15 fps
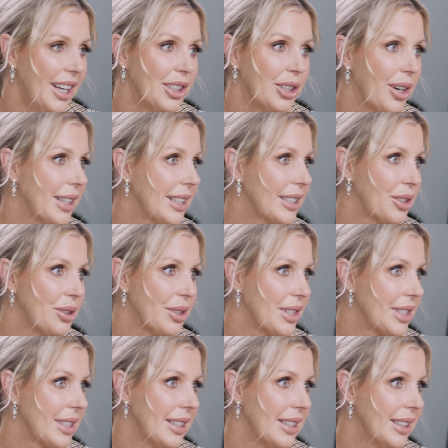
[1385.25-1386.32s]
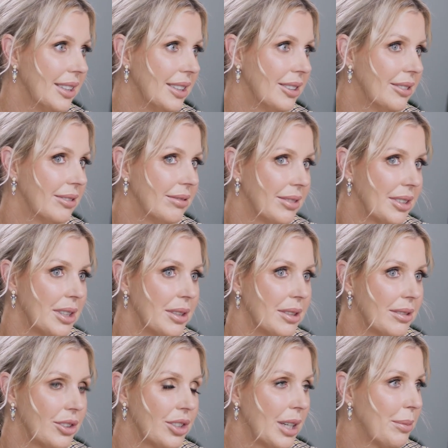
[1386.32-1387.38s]
you're only as good as the
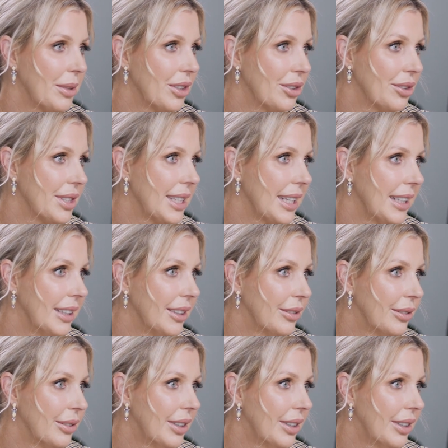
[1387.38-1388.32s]
treatment you receive.